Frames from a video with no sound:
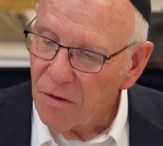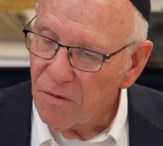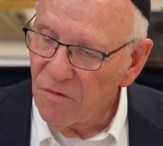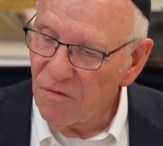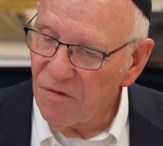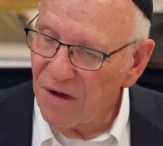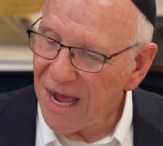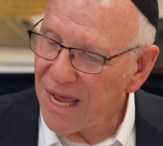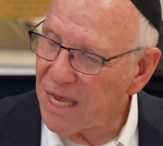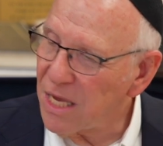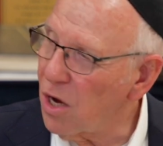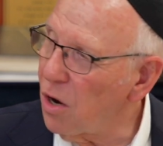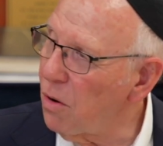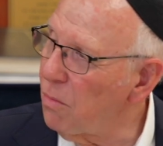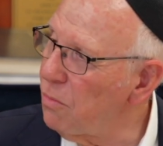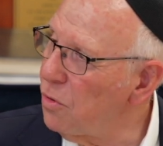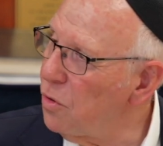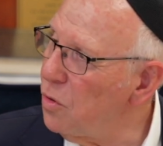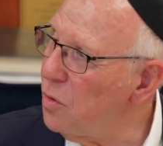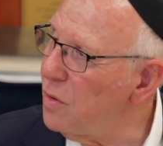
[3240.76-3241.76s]

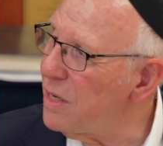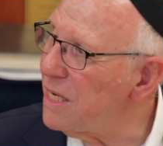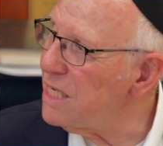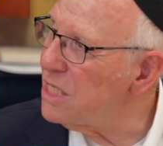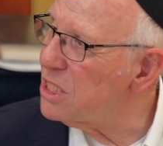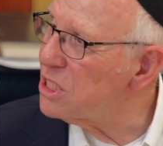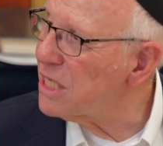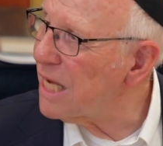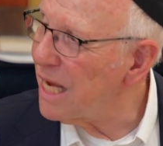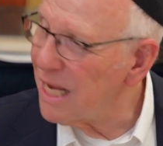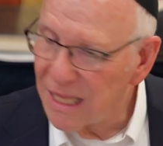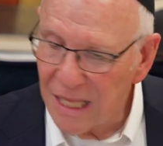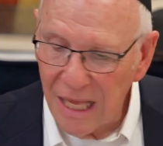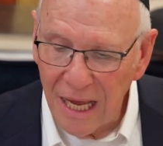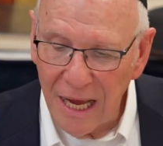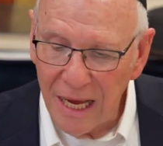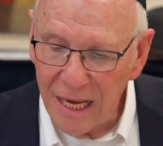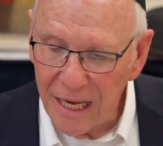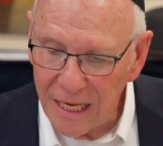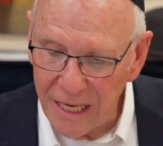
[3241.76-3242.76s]
Vayamu ish el
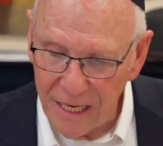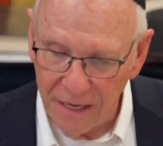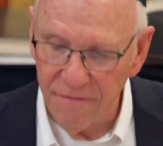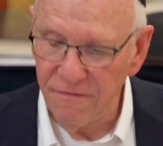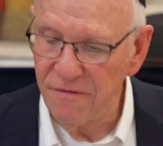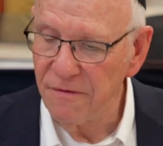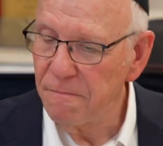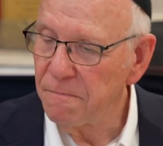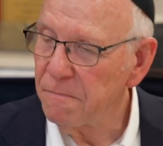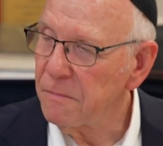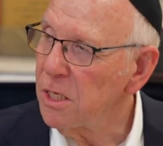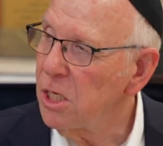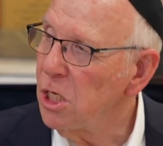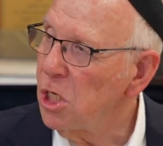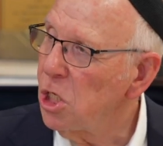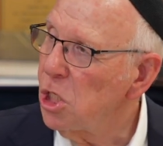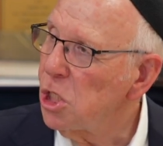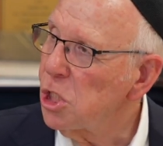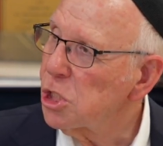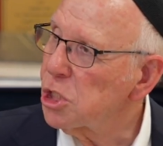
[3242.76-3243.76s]
achiv.
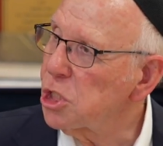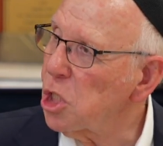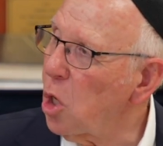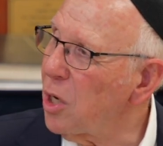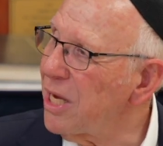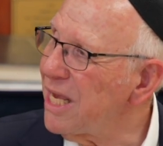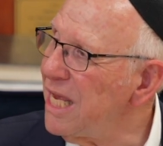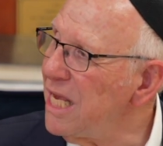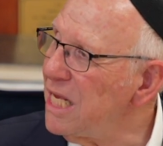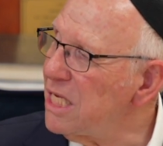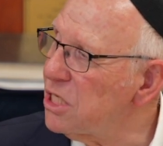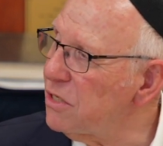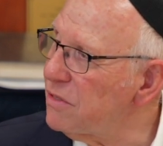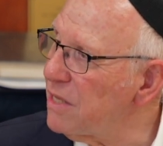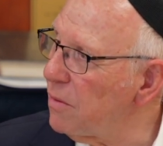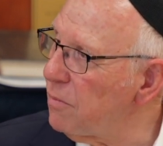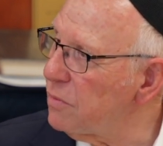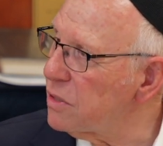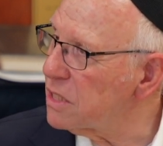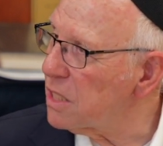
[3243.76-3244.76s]
So each of
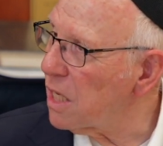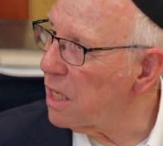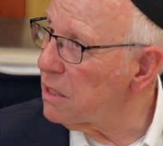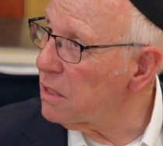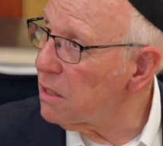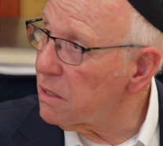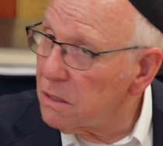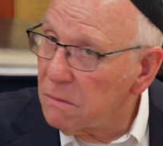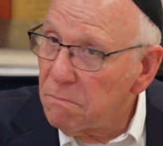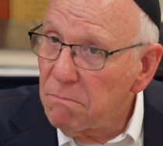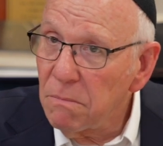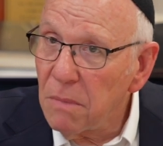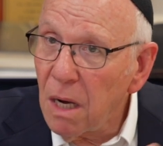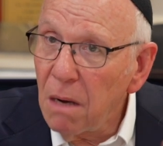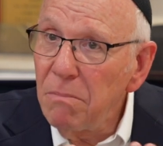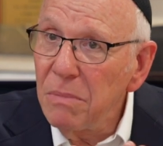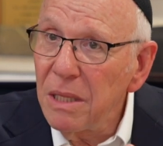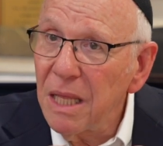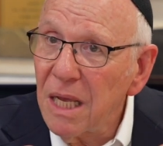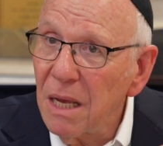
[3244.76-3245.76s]
them started
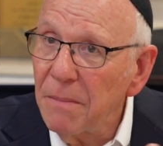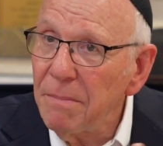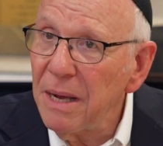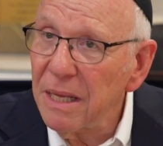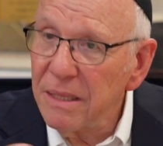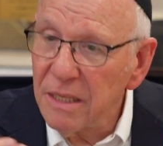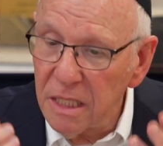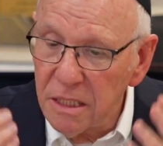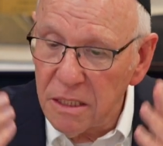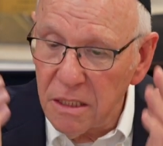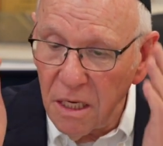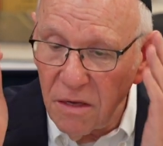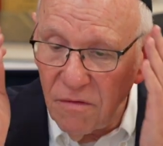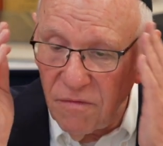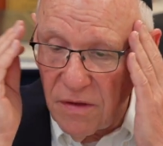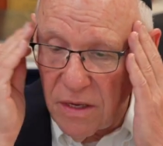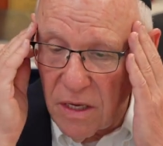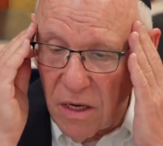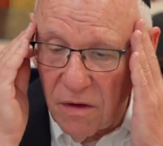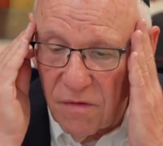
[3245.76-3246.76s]
mumbling about this.
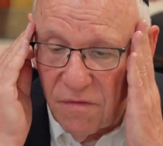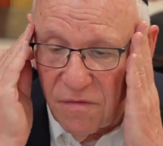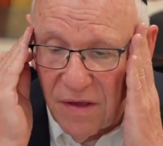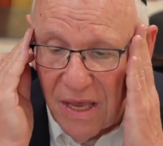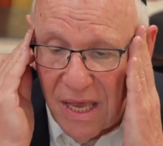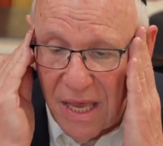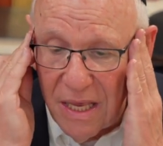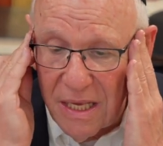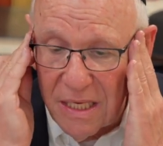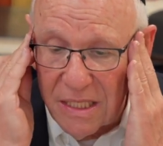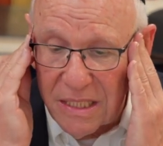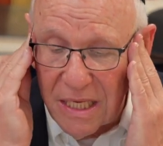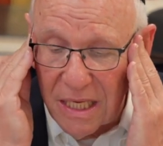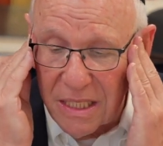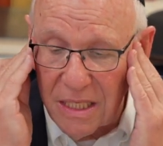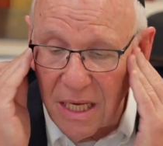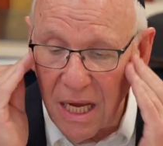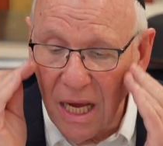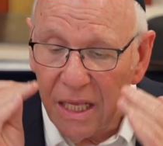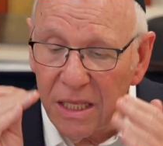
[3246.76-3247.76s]
He
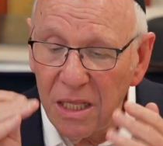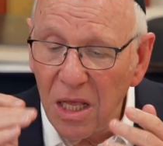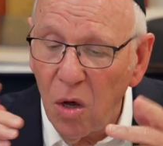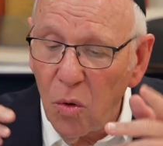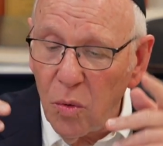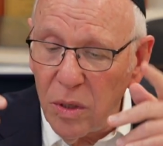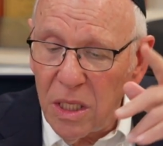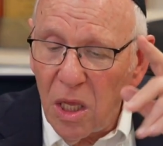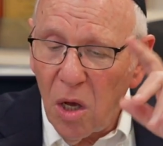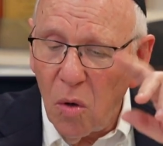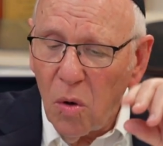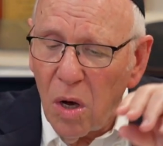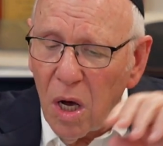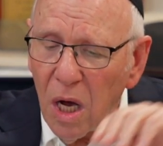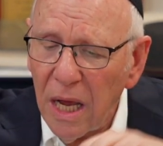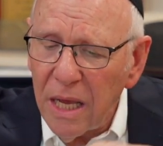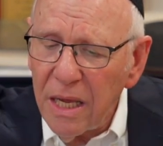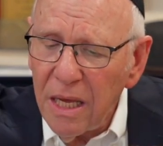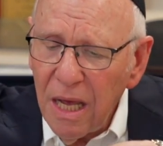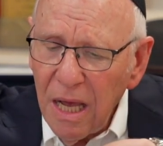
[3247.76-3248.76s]
says, we know
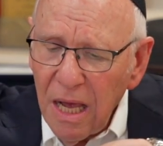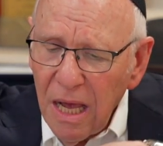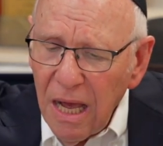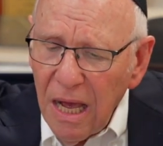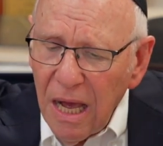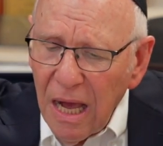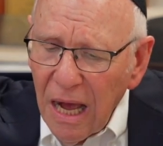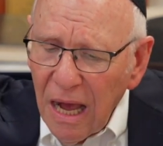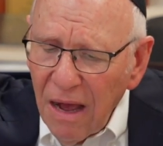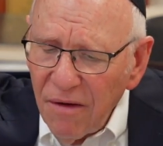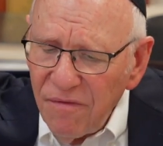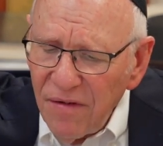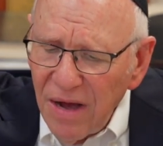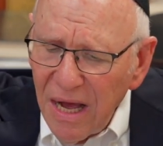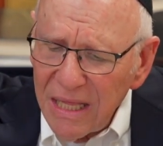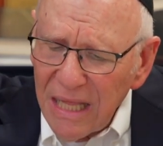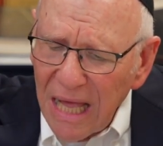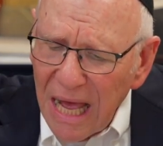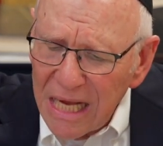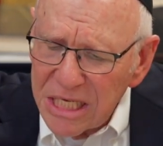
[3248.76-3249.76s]
why.
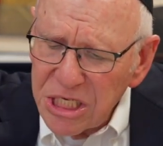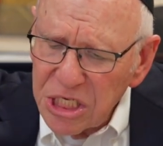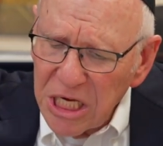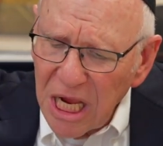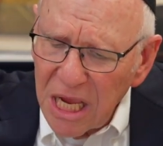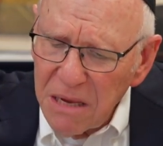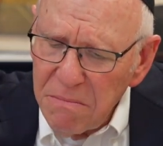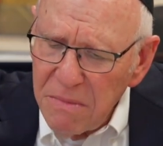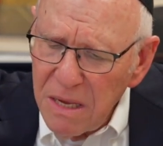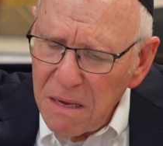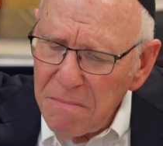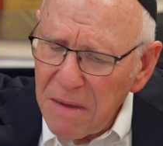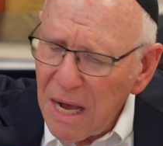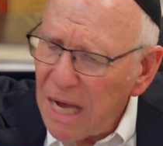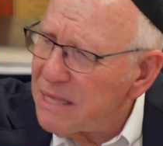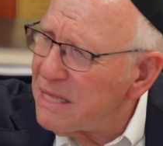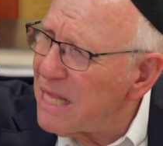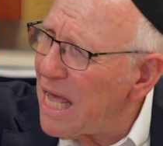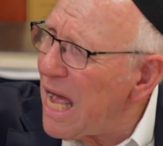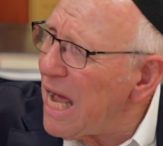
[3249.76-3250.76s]
Aval ashemim
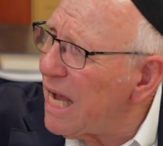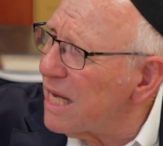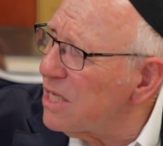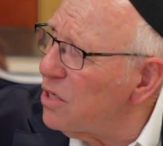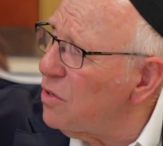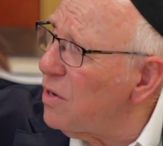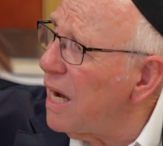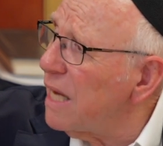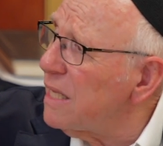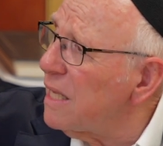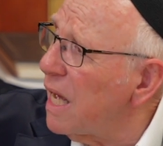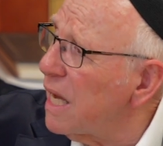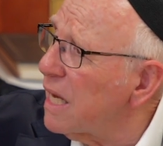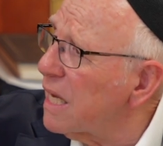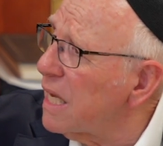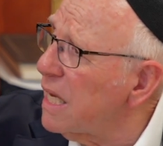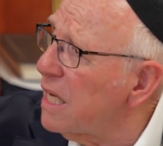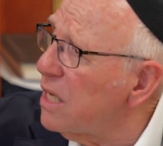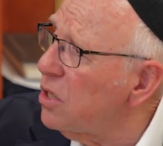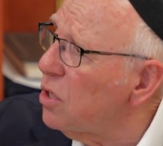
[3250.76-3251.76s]
anachnu al
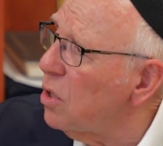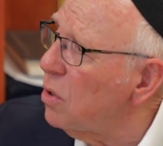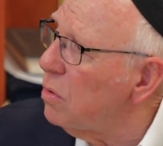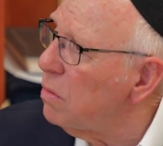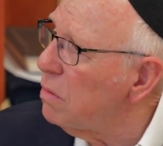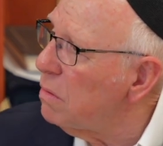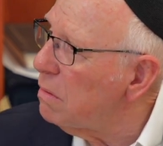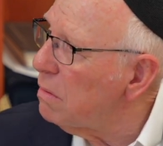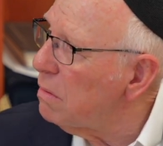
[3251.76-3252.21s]
achinu.